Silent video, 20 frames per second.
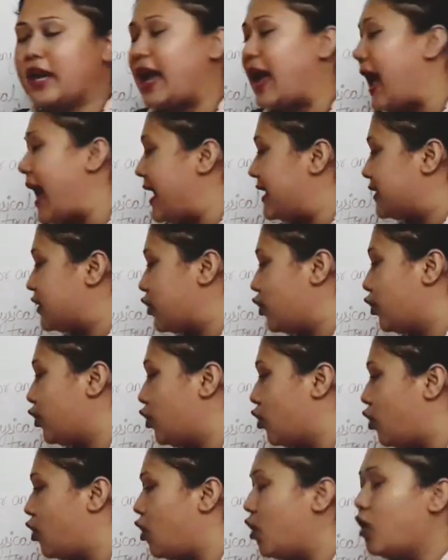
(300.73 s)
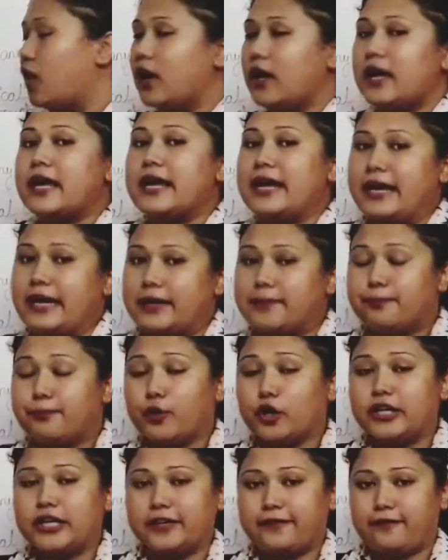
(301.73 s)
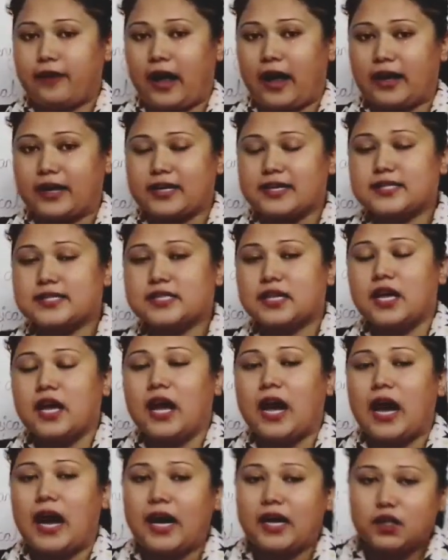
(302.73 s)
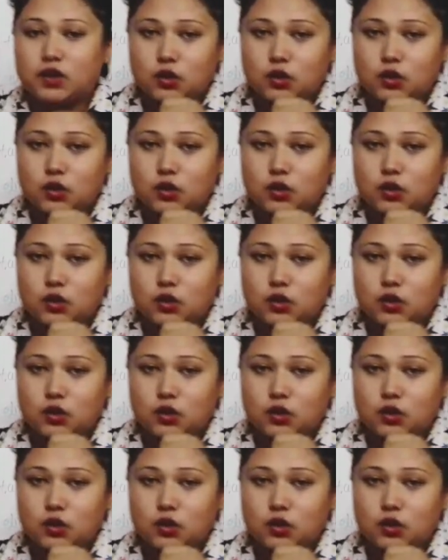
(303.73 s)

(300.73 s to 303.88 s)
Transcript: As you know, input device are